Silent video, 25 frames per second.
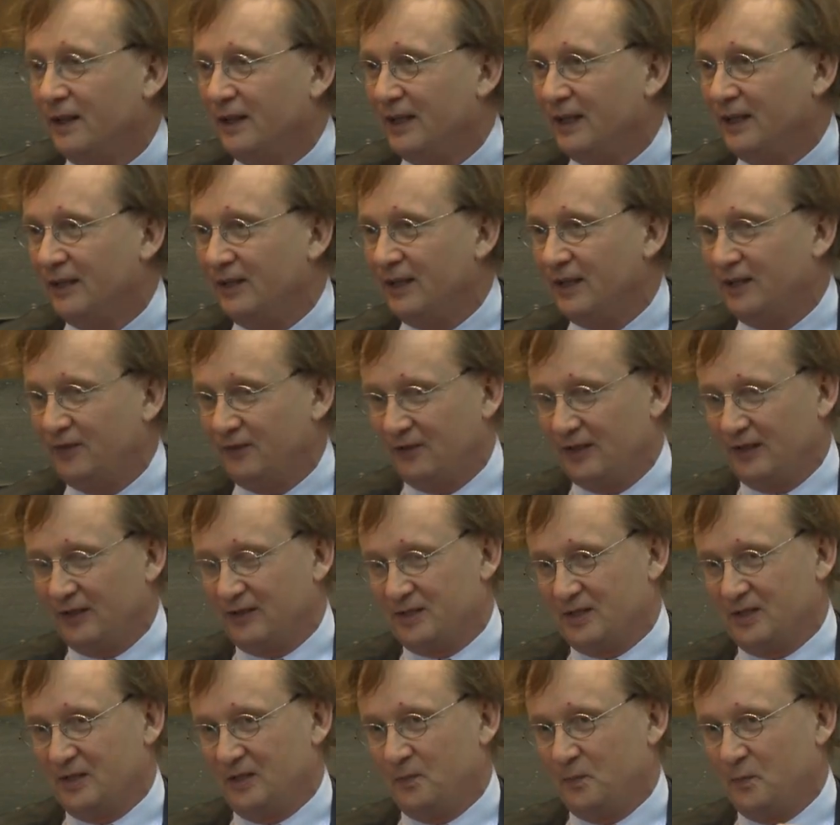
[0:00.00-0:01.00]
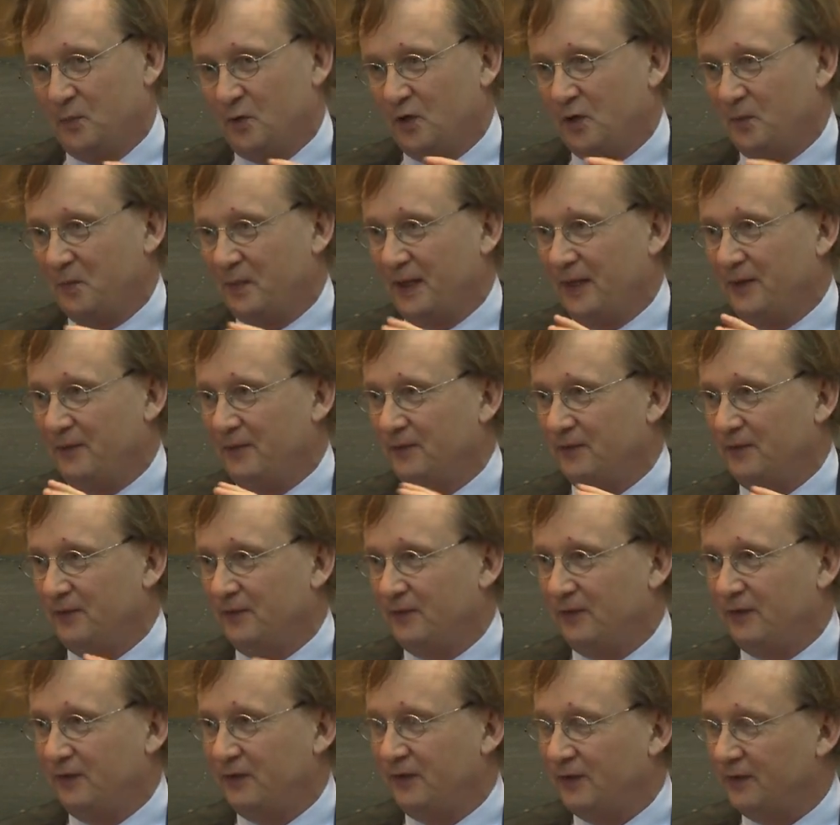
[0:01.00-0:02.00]
it's a book about
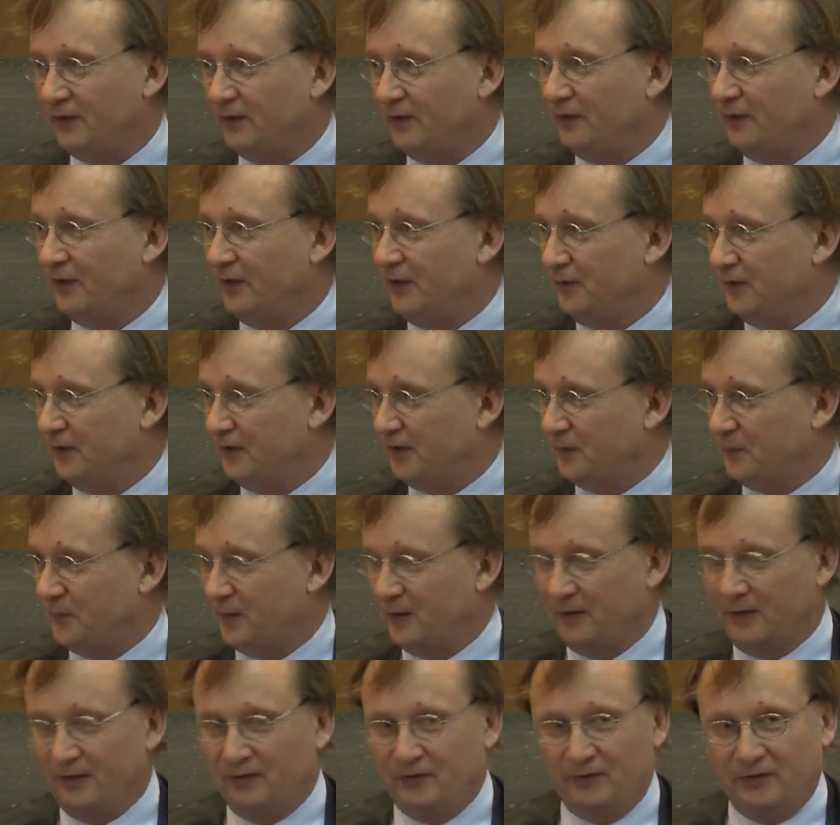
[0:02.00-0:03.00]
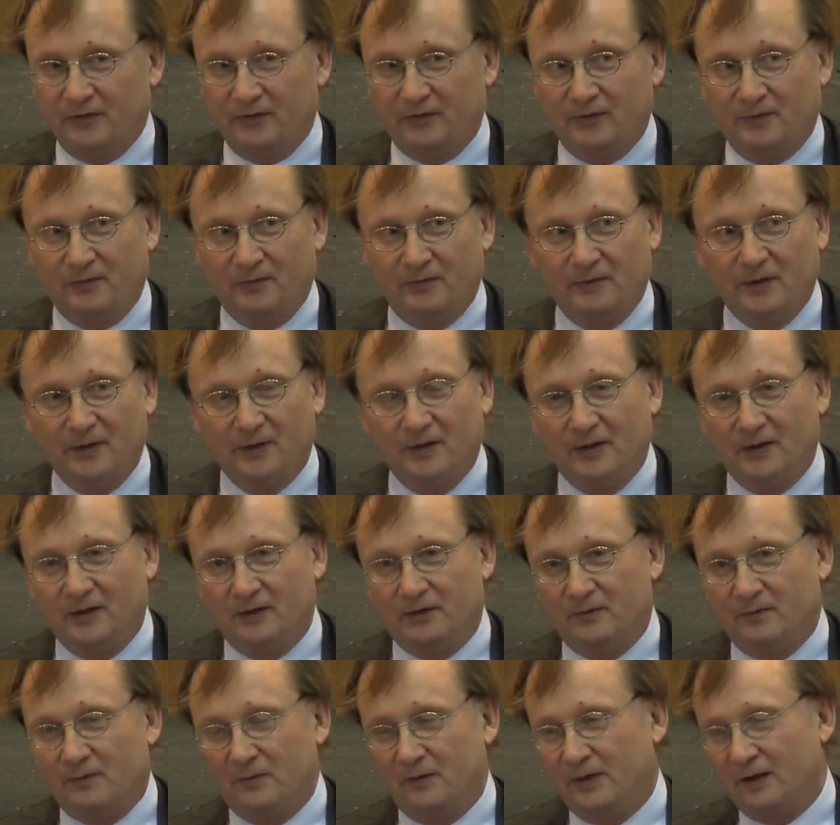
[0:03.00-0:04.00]
16th century experiences of
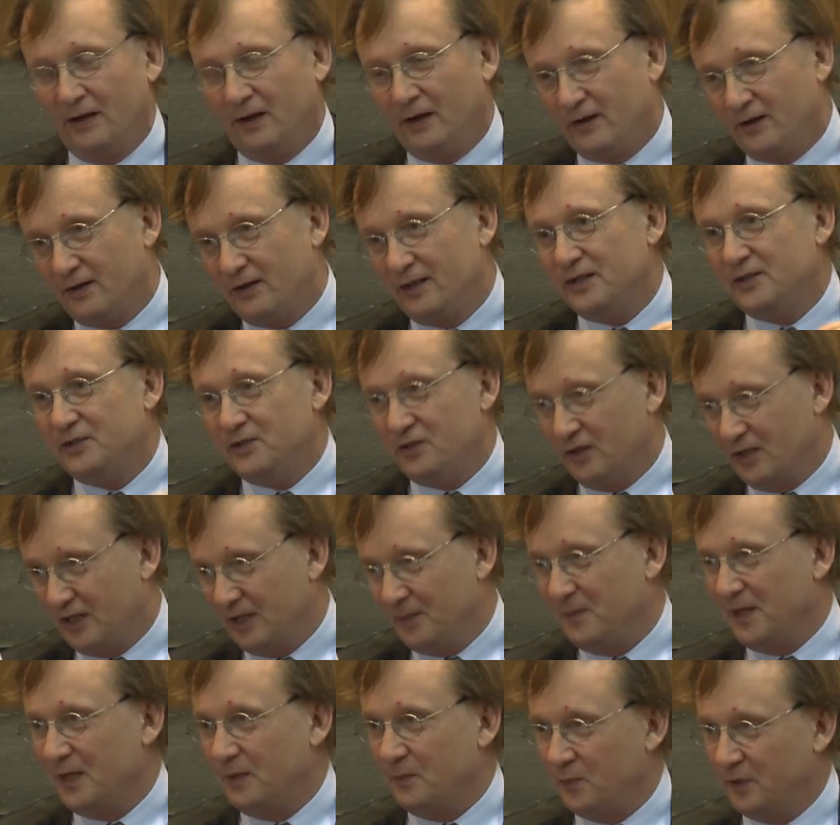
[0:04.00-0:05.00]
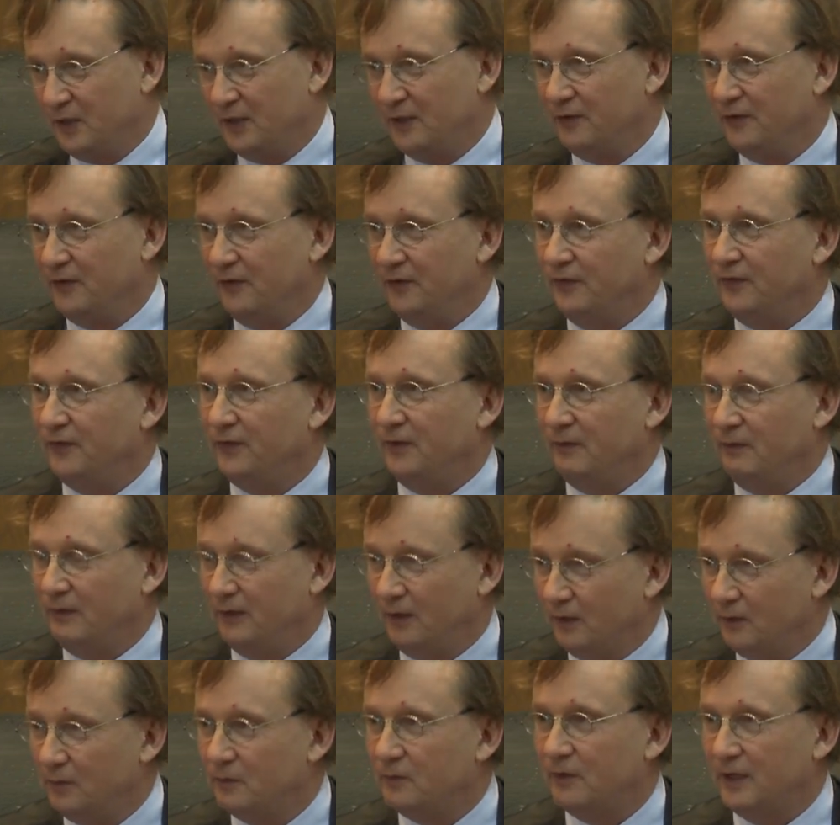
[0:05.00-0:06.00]
largely journeymen printers, so
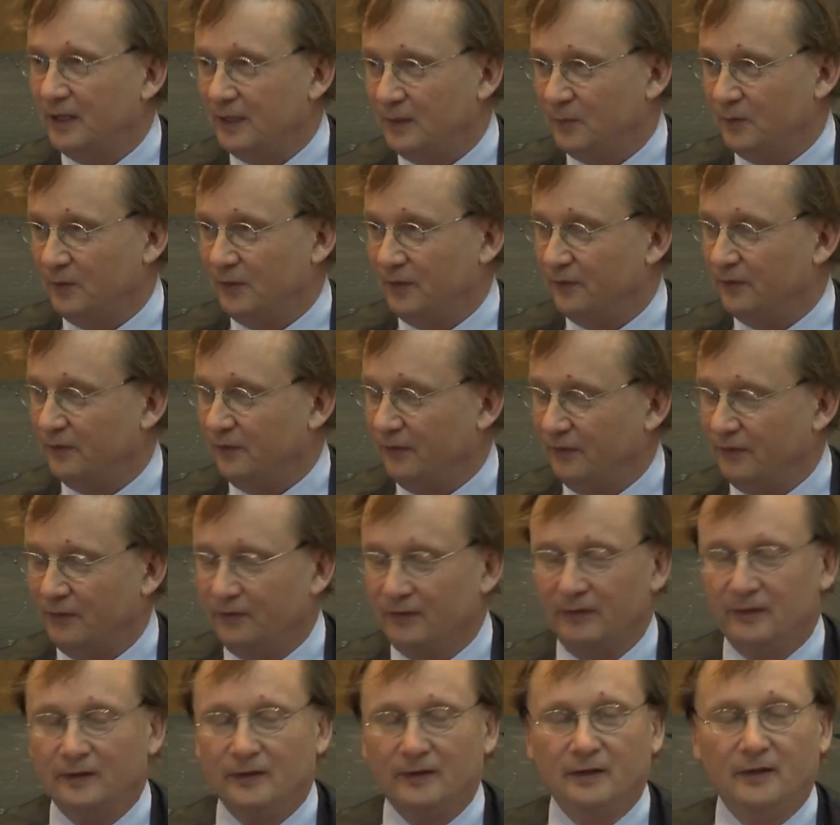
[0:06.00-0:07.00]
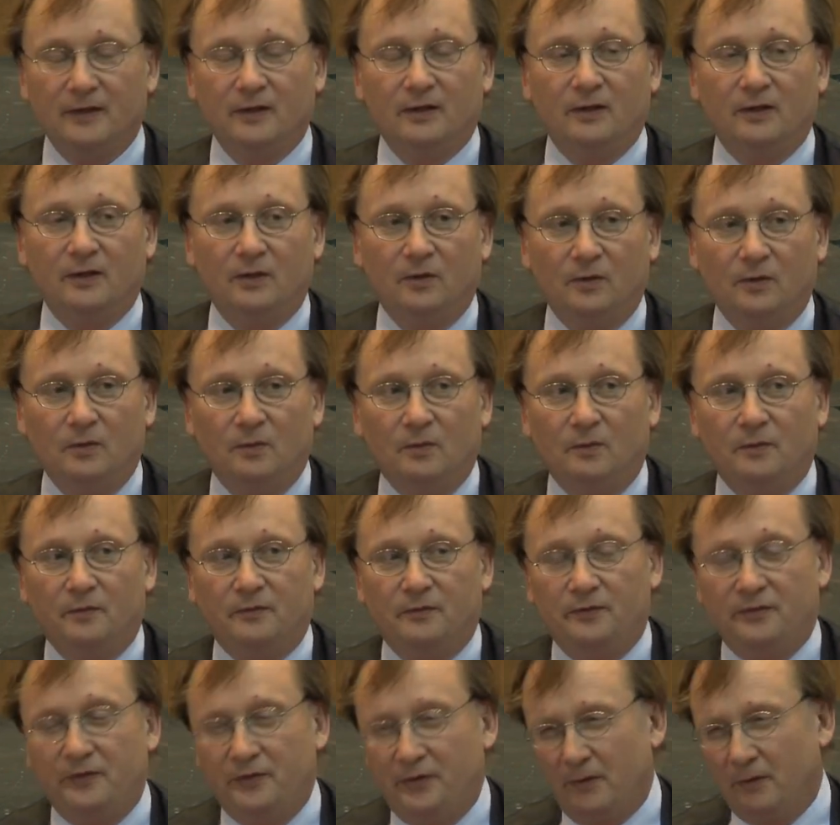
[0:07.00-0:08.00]
low-grade printers, who
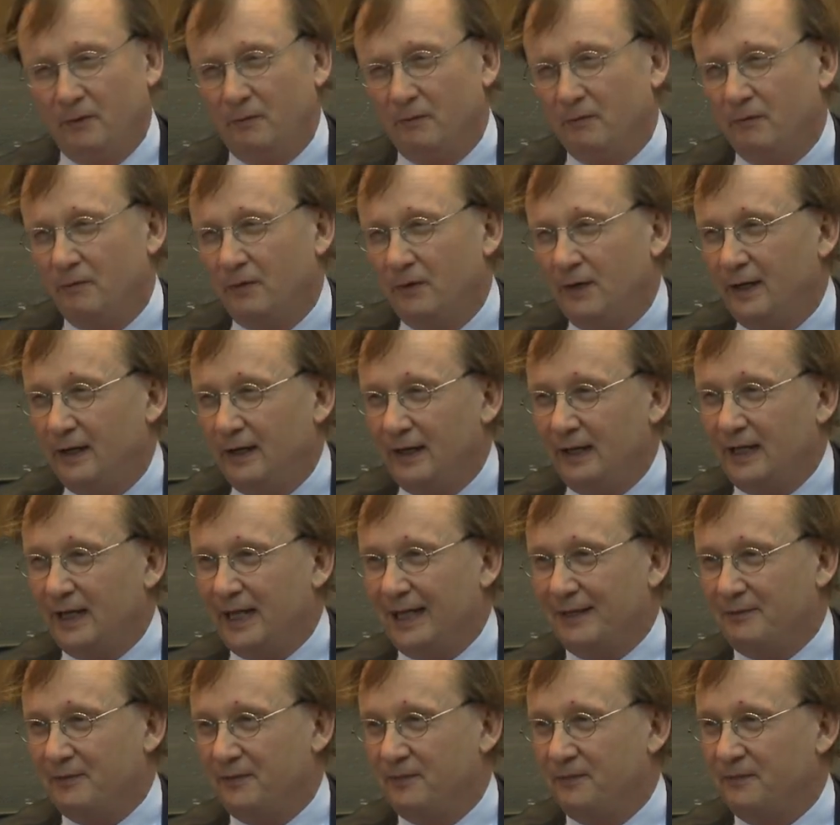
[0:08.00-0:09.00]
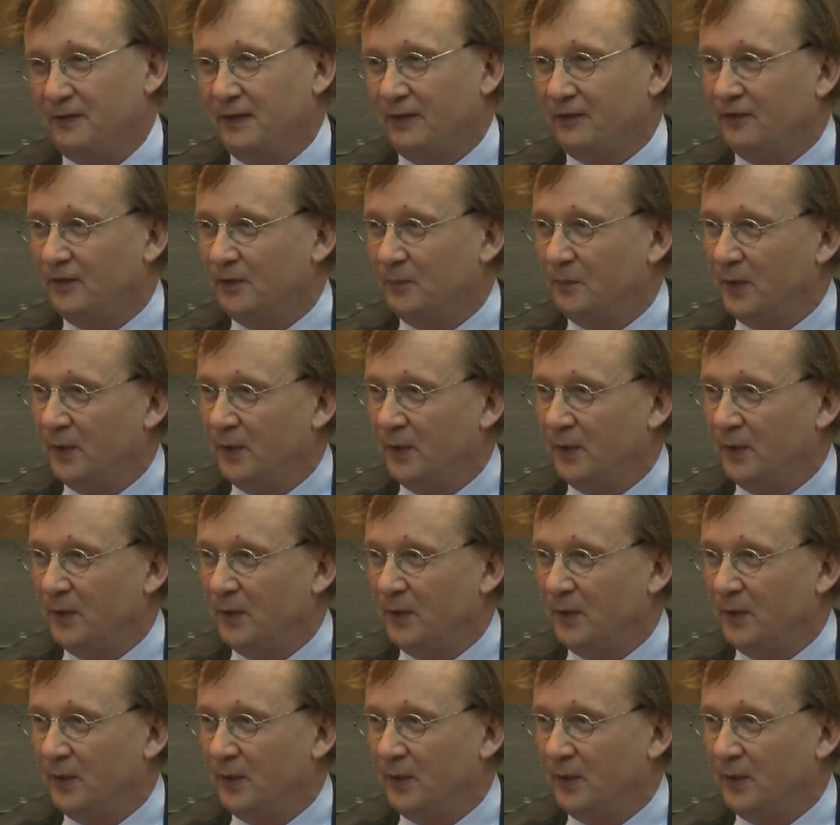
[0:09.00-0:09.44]
don't really have a fixed